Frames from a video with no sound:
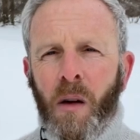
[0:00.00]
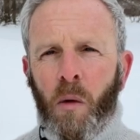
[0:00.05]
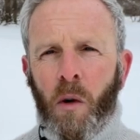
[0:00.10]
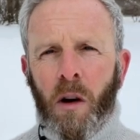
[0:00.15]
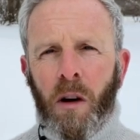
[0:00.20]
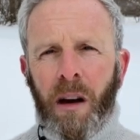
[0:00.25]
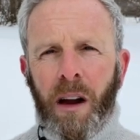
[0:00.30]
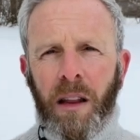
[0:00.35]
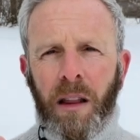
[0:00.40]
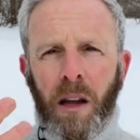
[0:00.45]

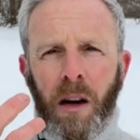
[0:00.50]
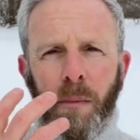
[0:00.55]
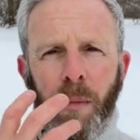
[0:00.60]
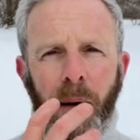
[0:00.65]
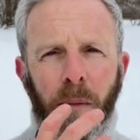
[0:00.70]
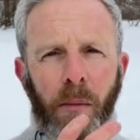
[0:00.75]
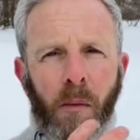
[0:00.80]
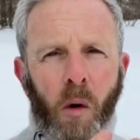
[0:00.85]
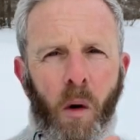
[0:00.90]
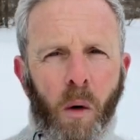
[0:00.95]
were a little
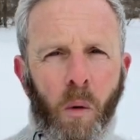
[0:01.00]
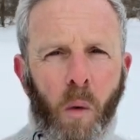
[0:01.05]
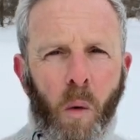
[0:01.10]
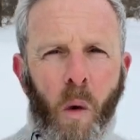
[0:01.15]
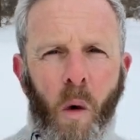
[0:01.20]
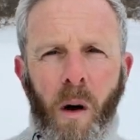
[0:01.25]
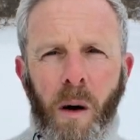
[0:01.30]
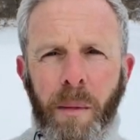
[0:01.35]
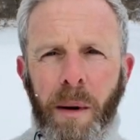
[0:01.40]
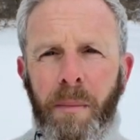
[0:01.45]
bit more
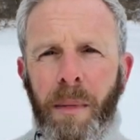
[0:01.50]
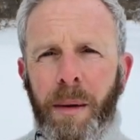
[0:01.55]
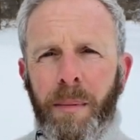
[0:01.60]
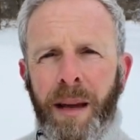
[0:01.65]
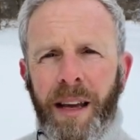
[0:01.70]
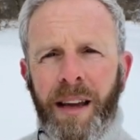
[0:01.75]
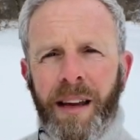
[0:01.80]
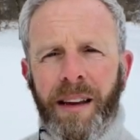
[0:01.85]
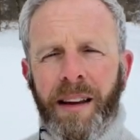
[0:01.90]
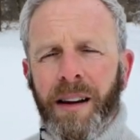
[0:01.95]
warm and
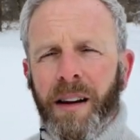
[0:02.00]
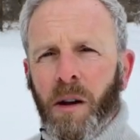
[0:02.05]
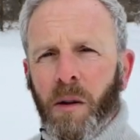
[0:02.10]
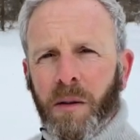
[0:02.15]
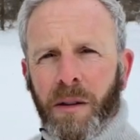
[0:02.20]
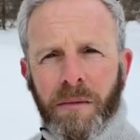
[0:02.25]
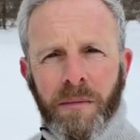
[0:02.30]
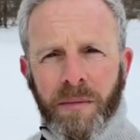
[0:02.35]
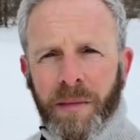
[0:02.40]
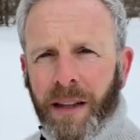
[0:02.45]
maybe, you
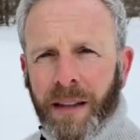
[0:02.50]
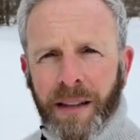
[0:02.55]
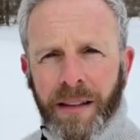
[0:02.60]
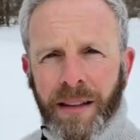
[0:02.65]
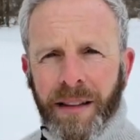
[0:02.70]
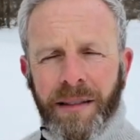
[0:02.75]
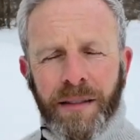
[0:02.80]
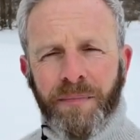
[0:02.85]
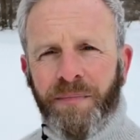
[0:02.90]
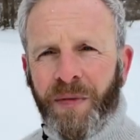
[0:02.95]
know,
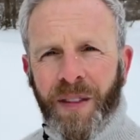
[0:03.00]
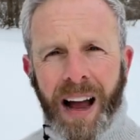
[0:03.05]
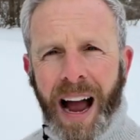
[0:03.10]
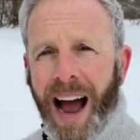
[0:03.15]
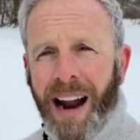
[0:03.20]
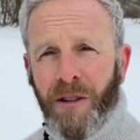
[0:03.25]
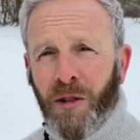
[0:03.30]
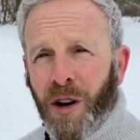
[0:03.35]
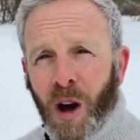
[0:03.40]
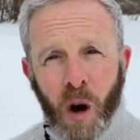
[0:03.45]

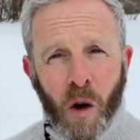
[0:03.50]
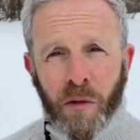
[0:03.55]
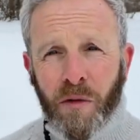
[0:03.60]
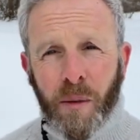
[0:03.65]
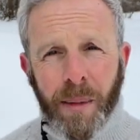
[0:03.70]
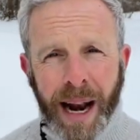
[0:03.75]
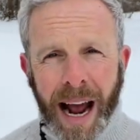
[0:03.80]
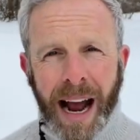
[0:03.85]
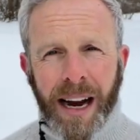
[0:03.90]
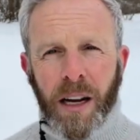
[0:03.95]
I don't know,
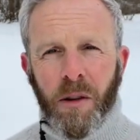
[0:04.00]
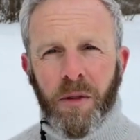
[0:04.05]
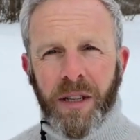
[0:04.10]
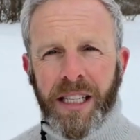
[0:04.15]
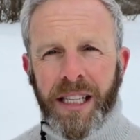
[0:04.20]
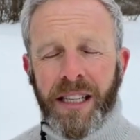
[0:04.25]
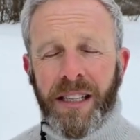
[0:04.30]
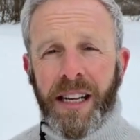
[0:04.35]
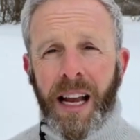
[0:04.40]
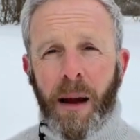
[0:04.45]
from an
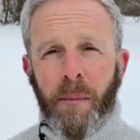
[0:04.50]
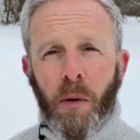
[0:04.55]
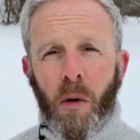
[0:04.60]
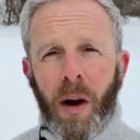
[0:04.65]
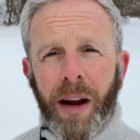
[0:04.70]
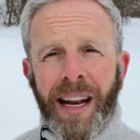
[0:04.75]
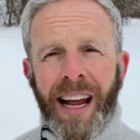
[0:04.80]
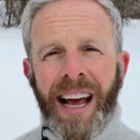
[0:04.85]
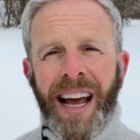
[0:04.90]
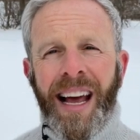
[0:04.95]
accuracy
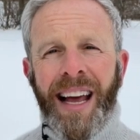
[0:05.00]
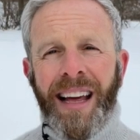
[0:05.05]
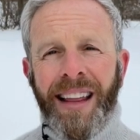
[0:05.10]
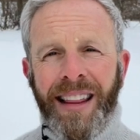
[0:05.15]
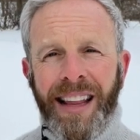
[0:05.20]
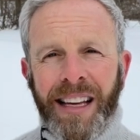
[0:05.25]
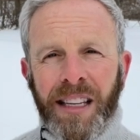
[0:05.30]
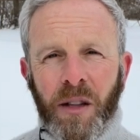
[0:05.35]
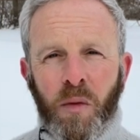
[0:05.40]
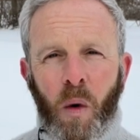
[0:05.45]
standpoint,
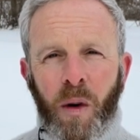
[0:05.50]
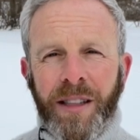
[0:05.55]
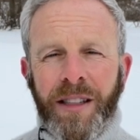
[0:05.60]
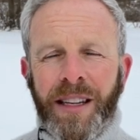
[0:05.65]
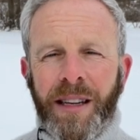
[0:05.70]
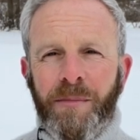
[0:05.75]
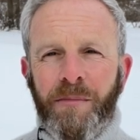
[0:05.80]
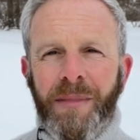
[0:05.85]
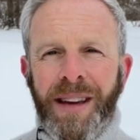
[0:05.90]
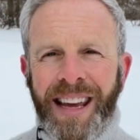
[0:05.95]
this one
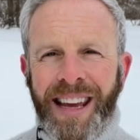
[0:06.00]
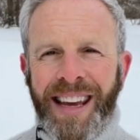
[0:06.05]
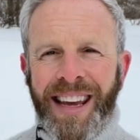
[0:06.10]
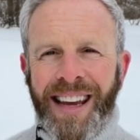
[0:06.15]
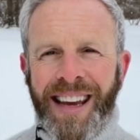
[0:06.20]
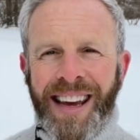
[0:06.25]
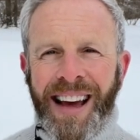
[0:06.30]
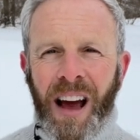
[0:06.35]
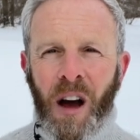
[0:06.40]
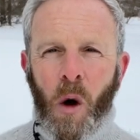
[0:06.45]
to
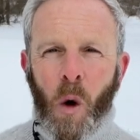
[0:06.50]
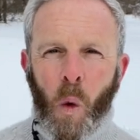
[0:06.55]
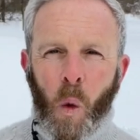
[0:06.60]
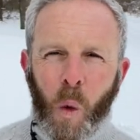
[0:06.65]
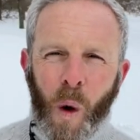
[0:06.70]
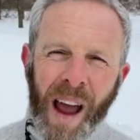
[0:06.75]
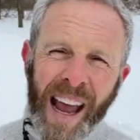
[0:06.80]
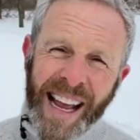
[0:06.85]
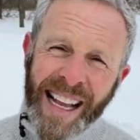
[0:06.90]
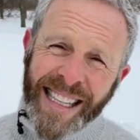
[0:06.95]
me
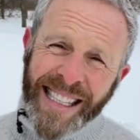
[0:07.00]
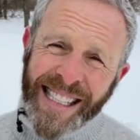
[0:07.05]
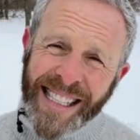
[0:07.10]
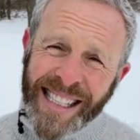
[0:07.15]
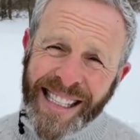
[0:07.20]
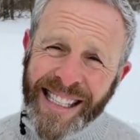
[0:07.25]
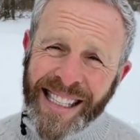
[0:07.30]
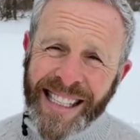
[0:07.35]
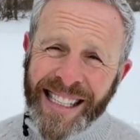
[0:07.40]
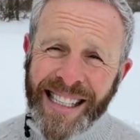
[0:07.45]

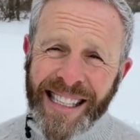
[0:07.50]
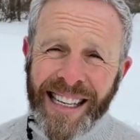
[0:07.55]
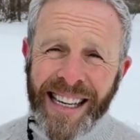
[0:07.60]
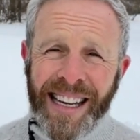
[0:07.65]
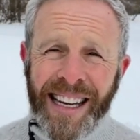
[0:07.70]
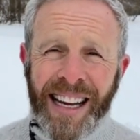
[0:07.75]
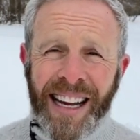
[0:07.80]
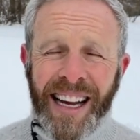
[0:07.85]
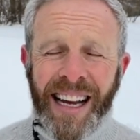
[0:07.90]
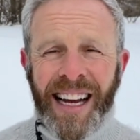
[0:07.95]
wins.
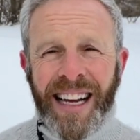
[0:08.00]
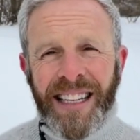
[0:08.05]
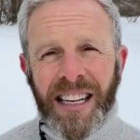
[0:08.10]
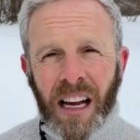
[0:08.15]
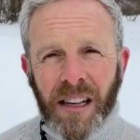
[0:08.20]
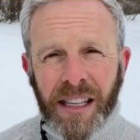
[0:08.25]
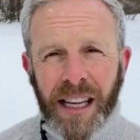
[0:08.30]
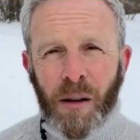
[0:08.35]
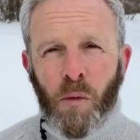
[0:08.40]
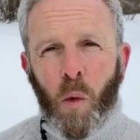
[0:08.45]
It
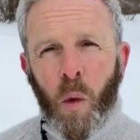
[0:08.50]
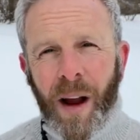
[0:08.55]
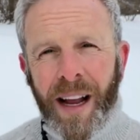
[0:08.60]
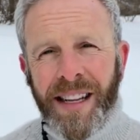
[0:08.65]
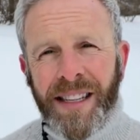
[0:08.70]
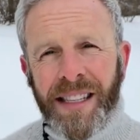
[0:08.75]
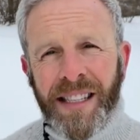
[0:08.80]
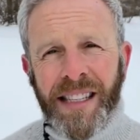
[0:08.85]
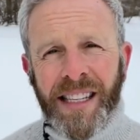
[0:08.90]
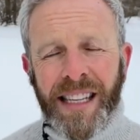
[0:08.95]
does, it
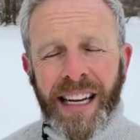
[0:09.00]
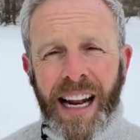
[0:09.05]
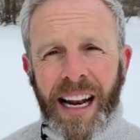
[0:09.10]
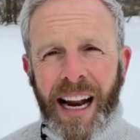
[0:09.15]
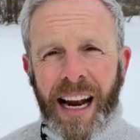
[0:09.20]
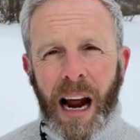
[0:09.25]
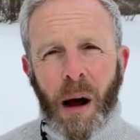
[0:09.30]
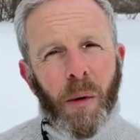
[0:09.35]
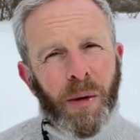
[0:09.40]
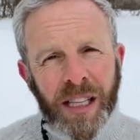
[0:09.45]
wins,
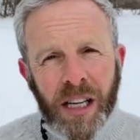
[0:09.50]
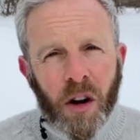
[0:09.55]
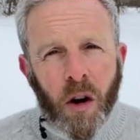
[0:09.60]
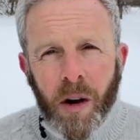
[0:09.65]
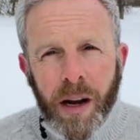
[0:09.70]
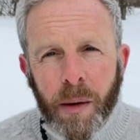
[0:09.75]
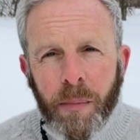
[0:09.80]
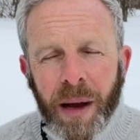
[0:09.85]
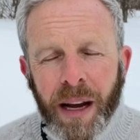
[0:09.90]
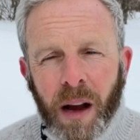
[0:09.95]
and I wasn't
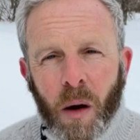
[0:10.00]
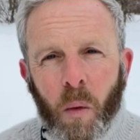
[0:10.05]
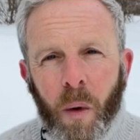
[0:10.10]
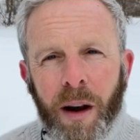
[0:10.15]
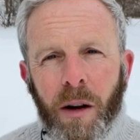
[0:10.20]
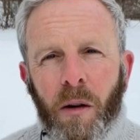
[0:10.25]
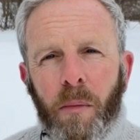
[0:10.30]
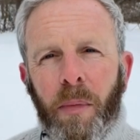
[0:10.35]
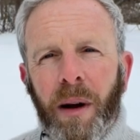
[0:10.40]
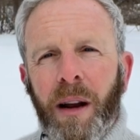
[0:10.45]
going to pick a
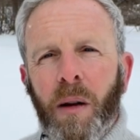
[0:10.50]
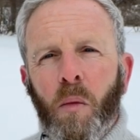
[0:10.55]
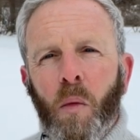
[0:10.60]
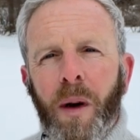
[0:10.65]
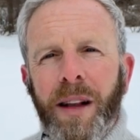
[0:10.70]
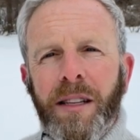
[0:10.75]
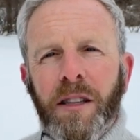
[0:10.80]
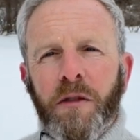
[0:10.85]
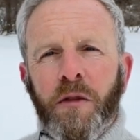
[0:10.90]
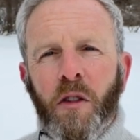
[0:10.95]
winner, but it
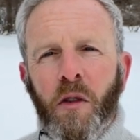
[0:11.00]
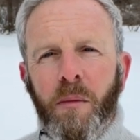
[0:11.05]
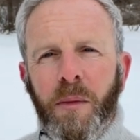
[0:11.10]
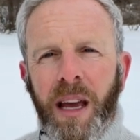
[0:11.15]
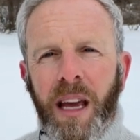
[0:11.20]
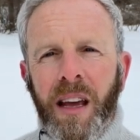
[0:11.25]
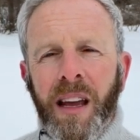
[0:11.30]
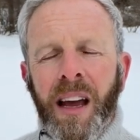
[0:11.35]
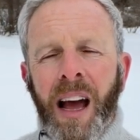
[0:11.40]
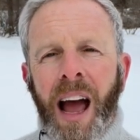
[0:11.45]
wins for
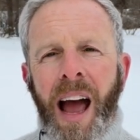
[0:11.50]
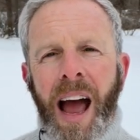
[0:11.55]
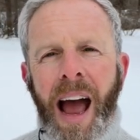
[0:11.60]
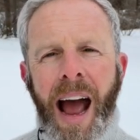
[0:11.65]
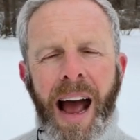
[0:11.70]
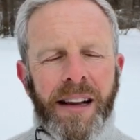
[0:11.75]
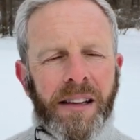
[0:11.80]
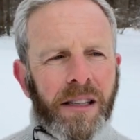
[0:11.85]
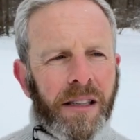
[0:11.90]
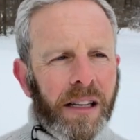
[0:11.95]
me
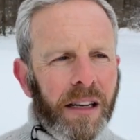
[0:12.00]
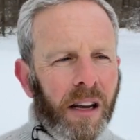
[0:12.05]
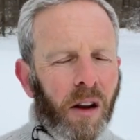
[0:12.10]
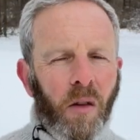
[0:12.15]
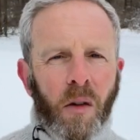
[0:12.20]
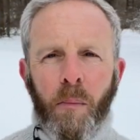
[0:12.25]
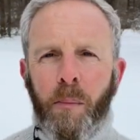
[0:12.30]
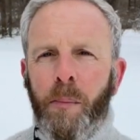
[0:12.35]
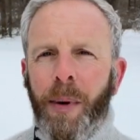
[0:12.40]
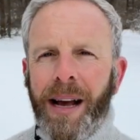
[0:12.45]
as, you
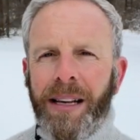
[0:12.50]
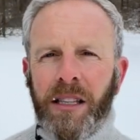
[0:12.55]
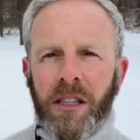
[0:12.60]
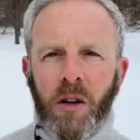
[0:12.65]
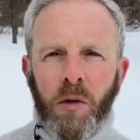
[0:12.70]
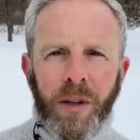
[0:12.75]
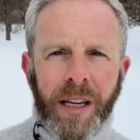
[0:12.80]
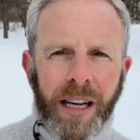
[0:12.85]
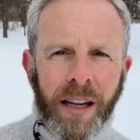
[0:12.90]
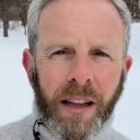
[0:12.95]
know, the best
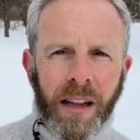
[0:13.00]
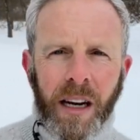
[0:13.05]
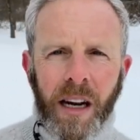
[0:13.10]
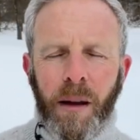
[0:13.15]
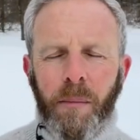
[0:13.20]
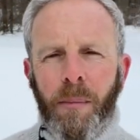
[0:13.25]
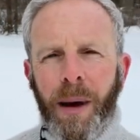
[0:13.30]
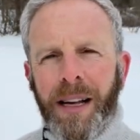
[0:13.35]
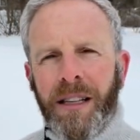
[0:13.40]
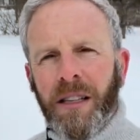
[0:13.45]

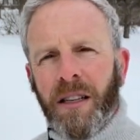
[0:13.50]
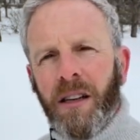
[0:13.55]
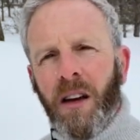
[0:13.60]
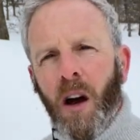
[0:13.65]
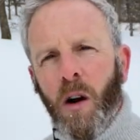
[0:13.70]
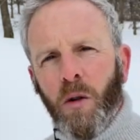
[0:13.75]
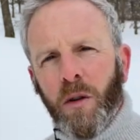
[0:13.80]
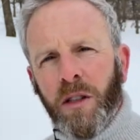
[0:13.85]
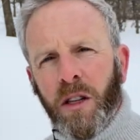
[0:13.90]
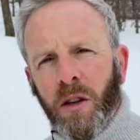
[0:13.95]
utility, best
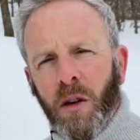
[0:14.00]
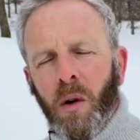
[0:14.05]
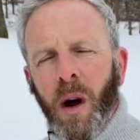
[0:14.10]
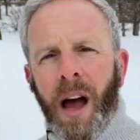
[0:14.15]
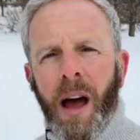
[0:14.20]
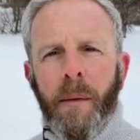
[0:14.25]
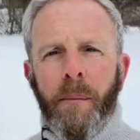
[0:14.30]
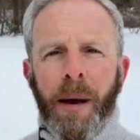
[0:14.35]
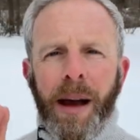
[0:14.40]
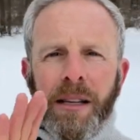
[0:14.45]
go-to,
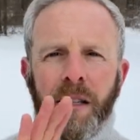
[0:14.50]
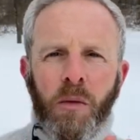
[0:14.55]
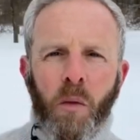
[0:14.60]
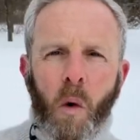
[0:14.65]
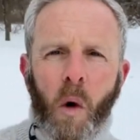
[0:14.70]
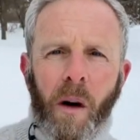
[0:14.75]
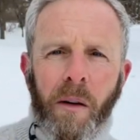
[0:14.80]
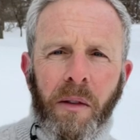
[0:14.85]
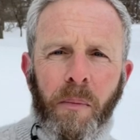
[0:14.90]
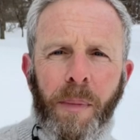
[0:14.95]
best
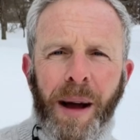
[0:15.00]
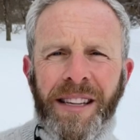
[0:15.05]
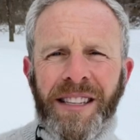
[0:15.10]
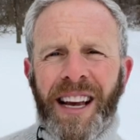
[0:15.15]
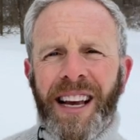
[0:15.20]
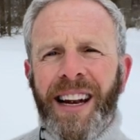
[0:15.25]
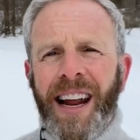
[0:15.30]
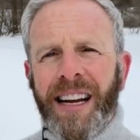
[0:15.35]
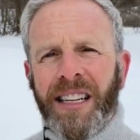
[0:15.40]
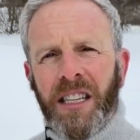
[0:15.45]
warmth, best
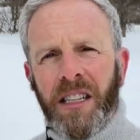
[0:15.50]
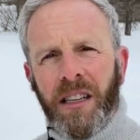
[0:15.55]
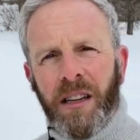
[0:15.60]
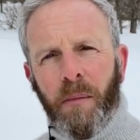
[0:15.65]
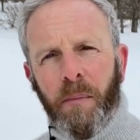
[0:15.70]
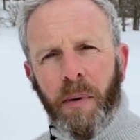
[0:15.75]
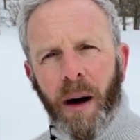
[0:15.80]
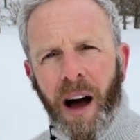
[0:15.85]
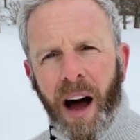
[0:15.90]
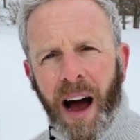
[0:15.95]
connection
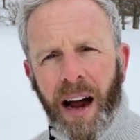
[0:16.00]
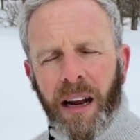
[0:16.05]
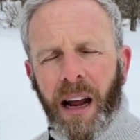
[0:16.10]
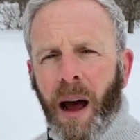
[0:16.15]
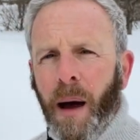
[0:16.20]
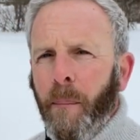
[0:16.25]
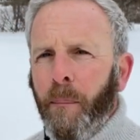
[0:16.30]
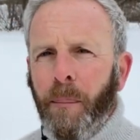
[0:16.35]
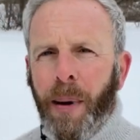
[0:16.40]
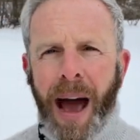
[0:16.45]
to Bond,
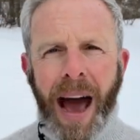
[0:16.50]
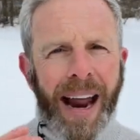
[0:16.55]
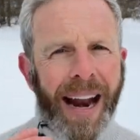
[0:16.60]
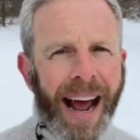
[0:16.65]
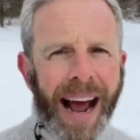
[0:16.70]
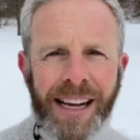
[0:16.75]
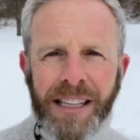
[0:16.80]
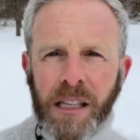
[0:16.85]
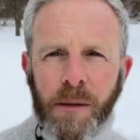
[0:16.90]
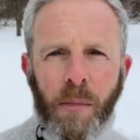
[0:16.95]

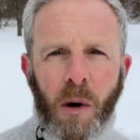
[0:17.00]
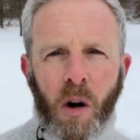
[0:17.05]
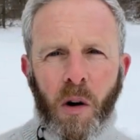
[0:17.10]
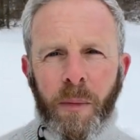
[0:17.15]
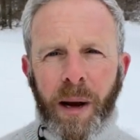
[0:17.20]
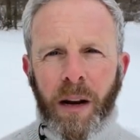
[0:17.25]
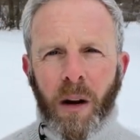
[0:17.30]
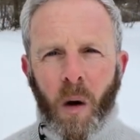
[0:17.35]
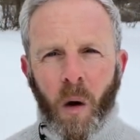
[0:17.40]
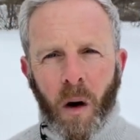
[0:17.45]
badass
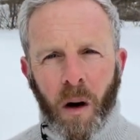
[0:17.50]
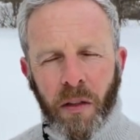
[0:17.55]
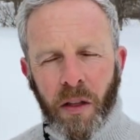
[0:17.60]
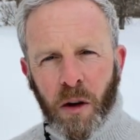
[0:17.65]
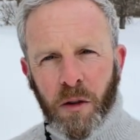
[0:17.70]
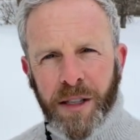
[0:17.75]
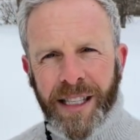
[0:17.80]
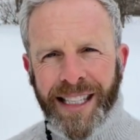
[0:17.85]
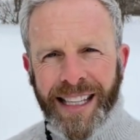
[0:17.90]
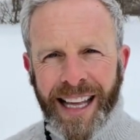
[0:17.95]
moment, all
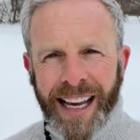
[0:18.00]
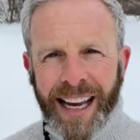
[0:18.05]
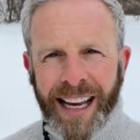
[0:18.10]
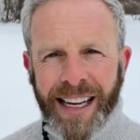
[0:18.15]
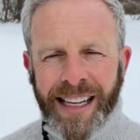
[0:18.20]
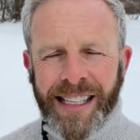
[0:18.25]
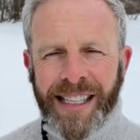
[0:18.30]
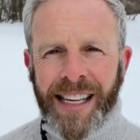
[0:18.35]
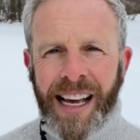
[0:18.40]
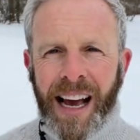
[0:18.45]
those
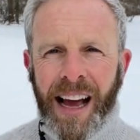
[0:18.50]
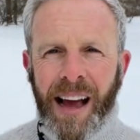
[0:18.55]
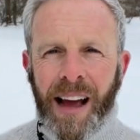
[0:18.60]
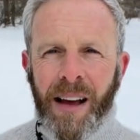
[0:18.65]
things.